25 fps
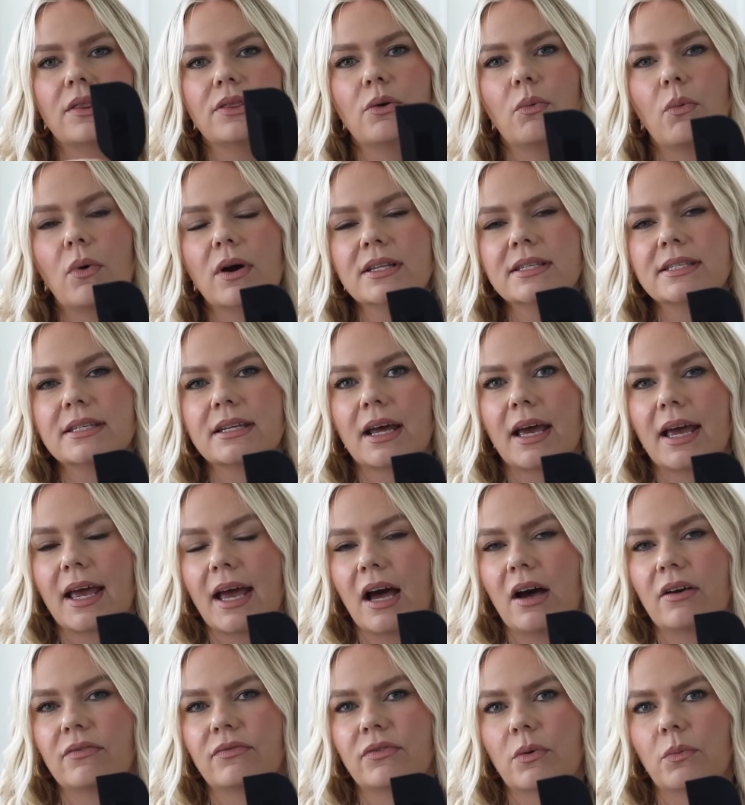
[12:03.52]
the ones that I
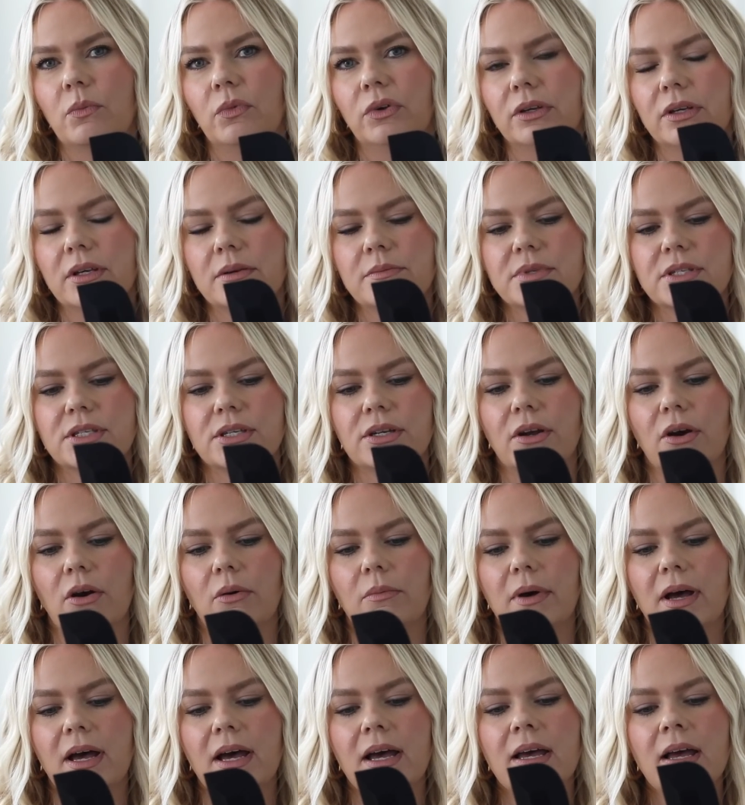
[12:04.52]
have from
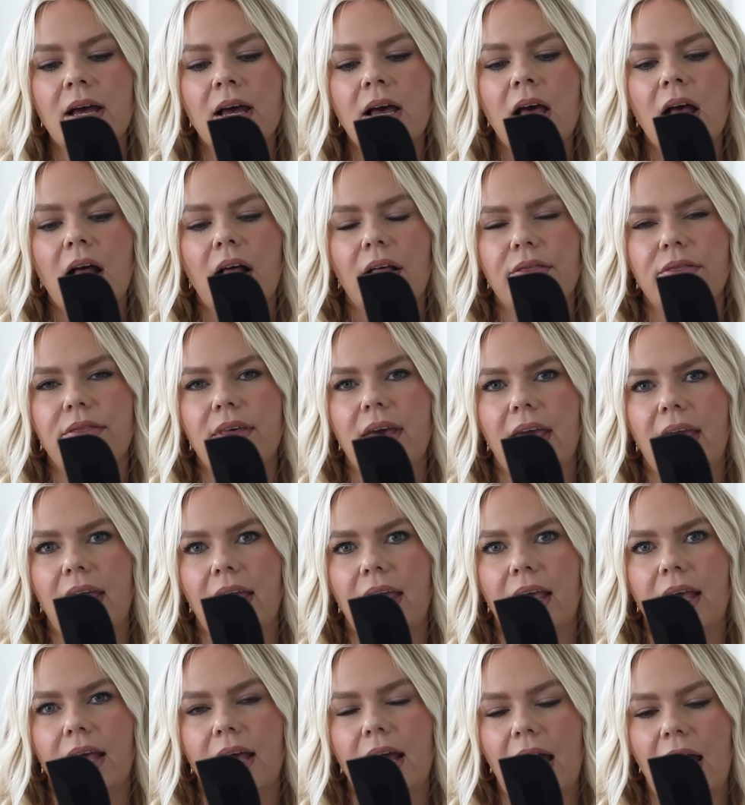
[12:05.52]
Williams-Sonoma,
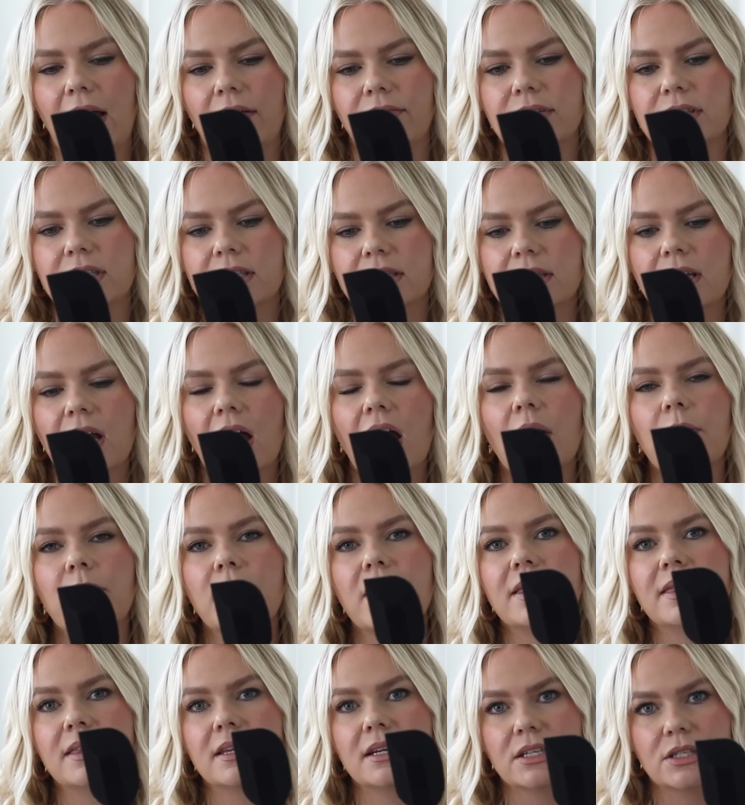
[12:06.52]
they have a stop
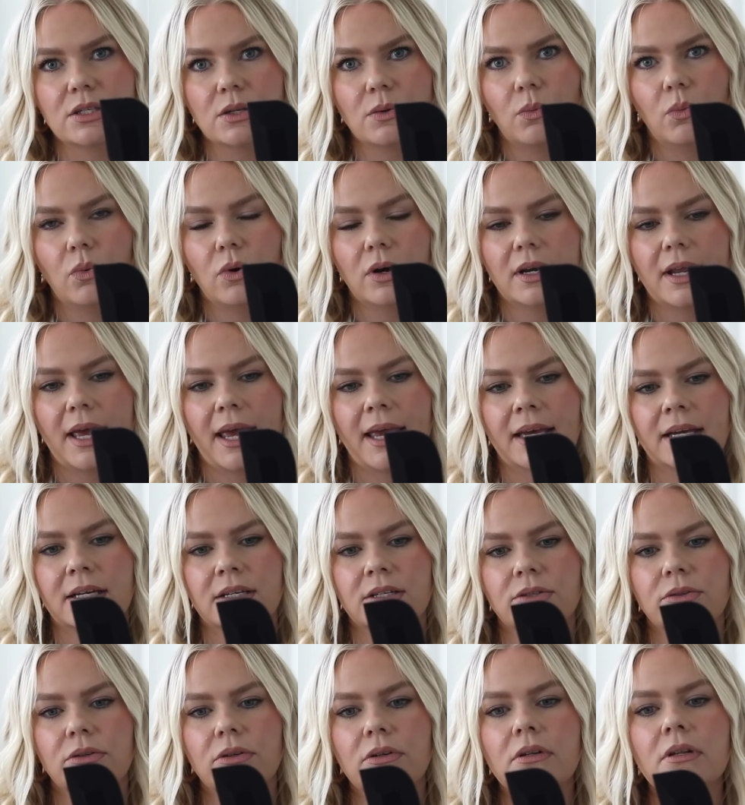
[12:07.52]
and then it's a wood
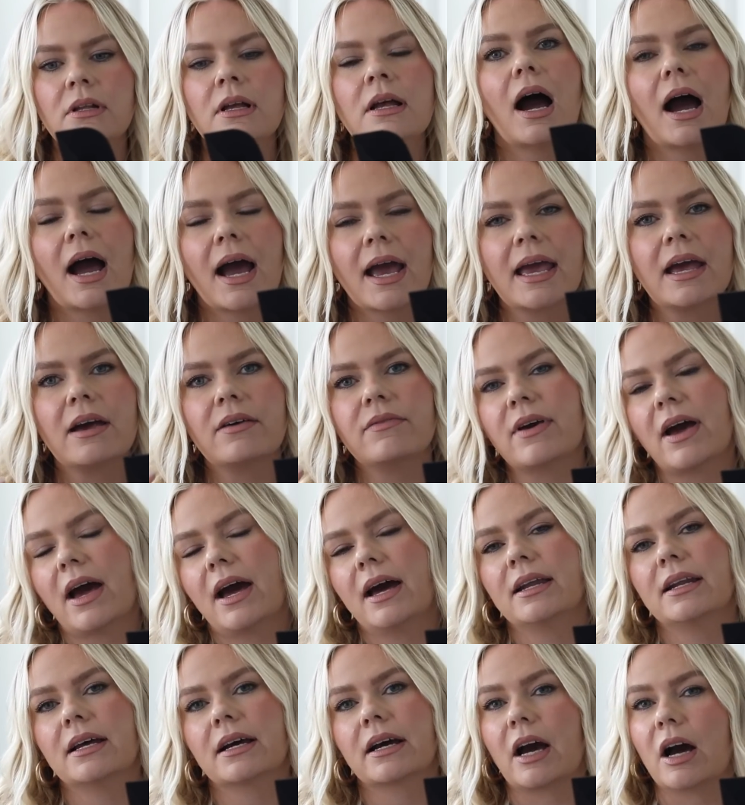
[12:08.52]
handle. I have
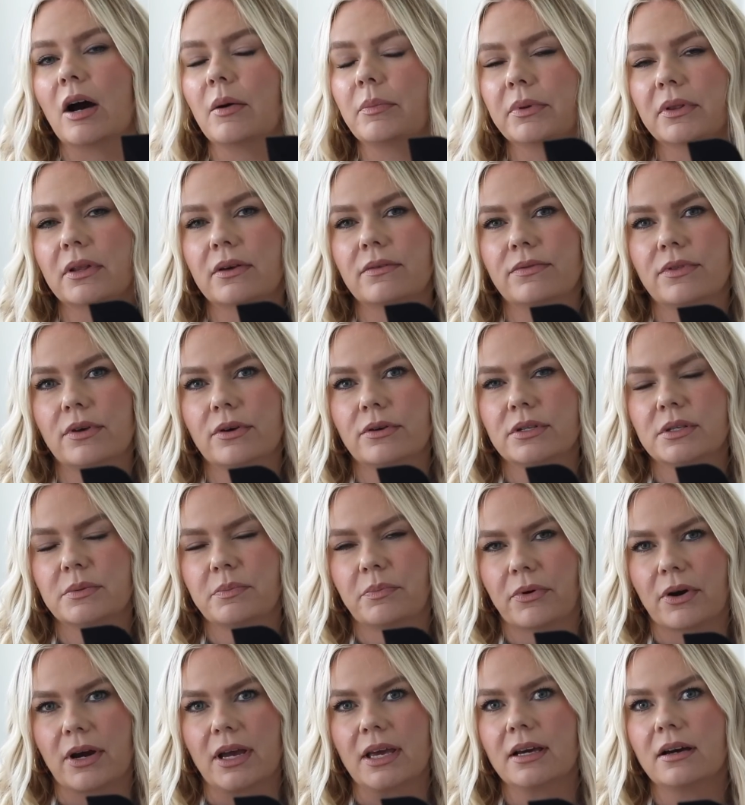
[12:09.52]
had a couple of those
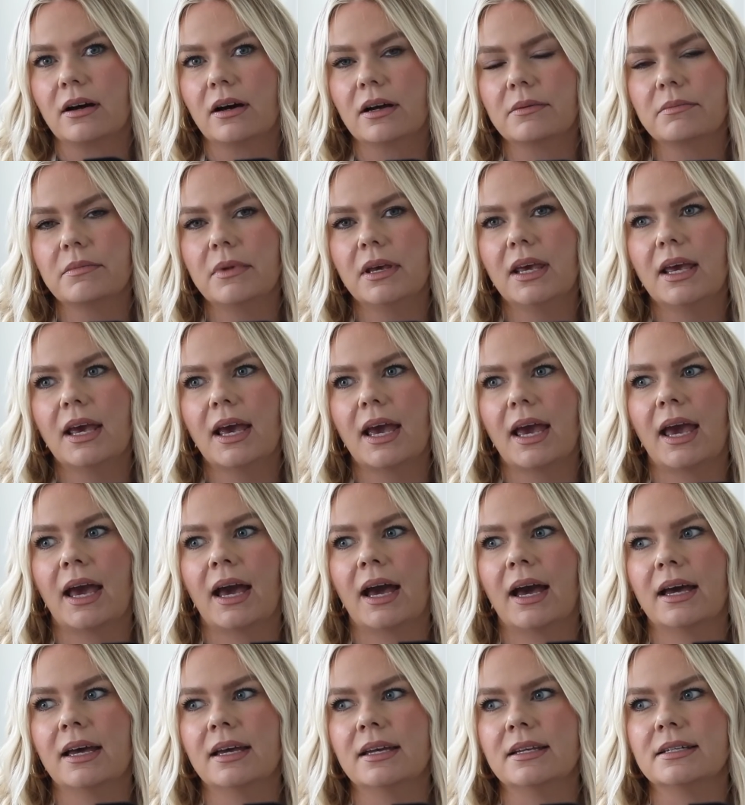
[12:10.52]
break on me,
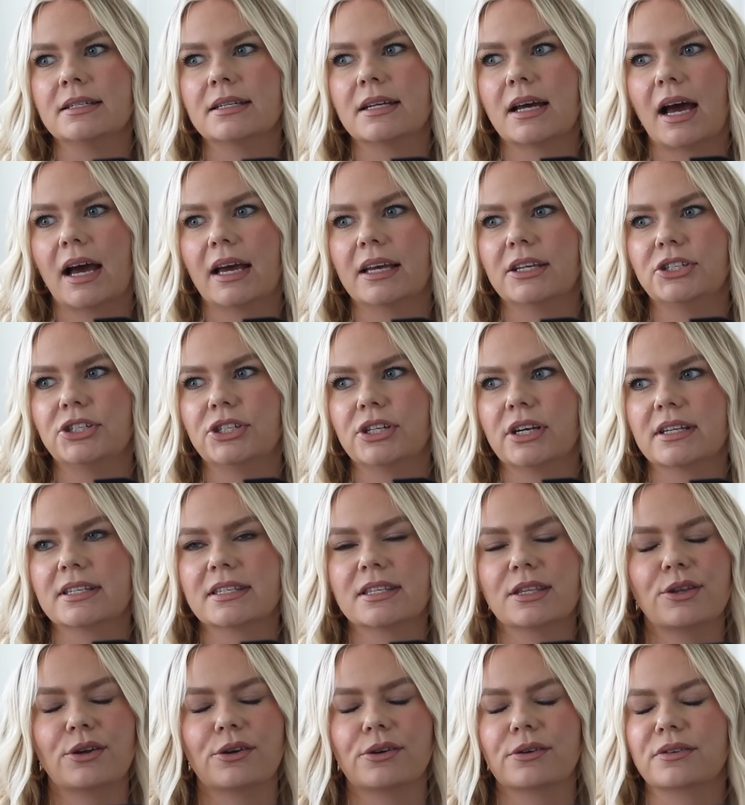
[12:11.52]
and
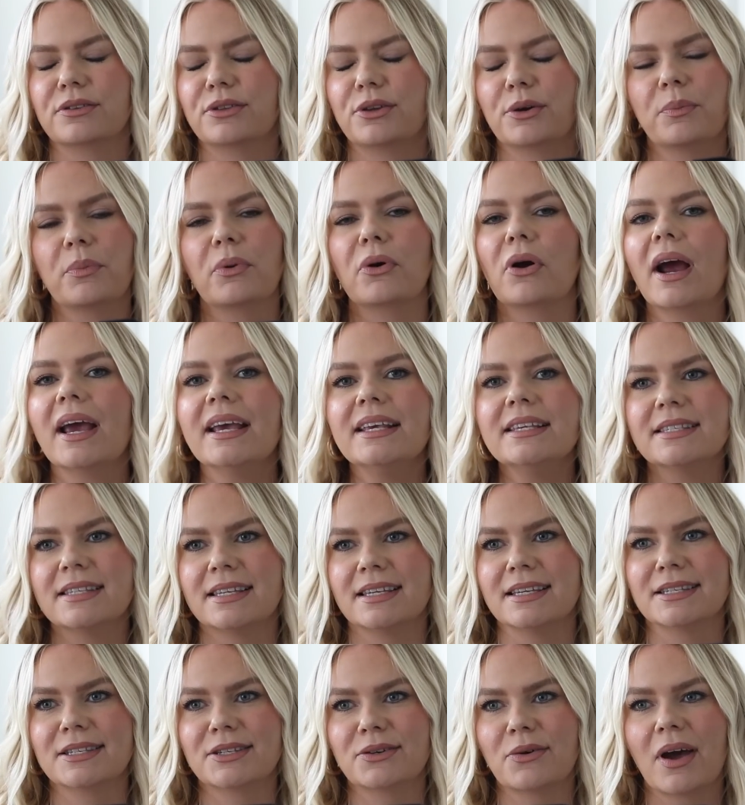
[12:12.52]
they're
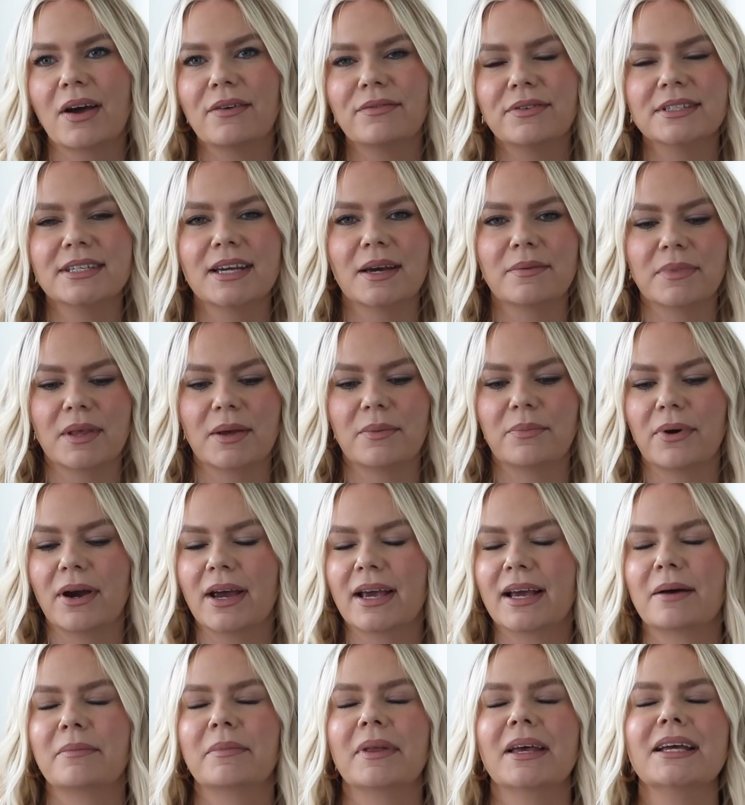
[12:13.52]
pricey. So every time they
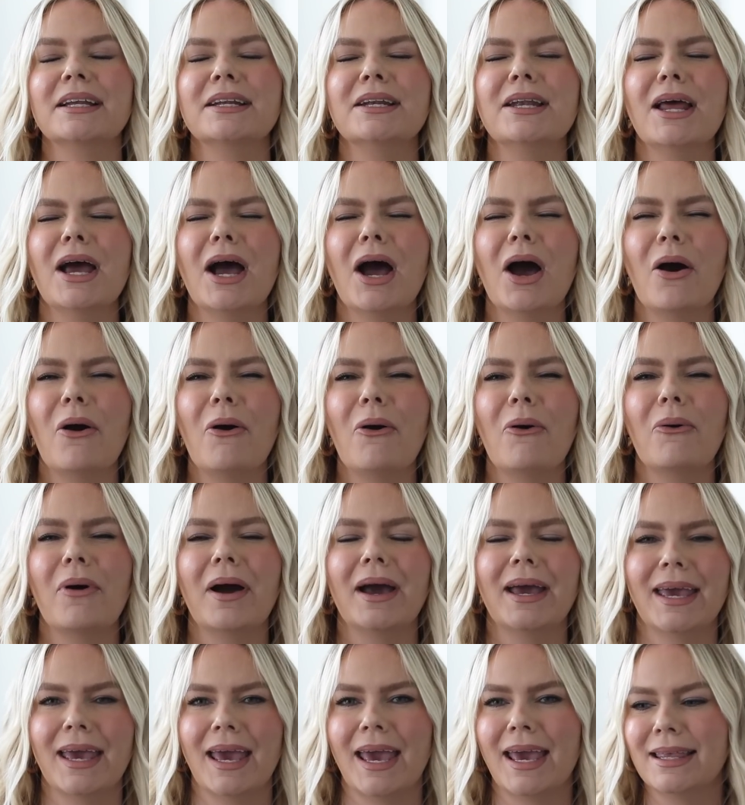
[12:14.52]
break, I'm like, no,
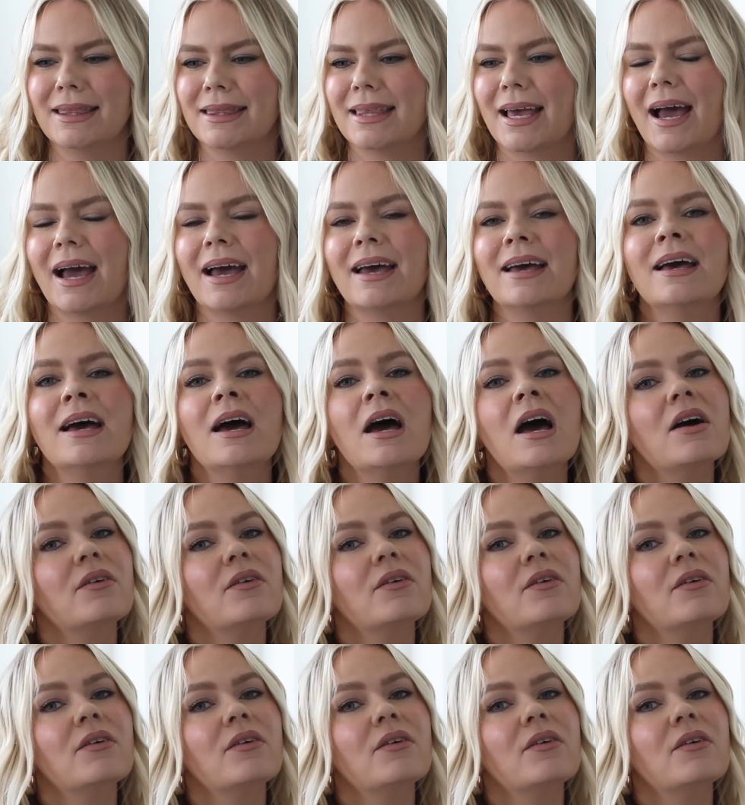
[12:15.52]
I hate that.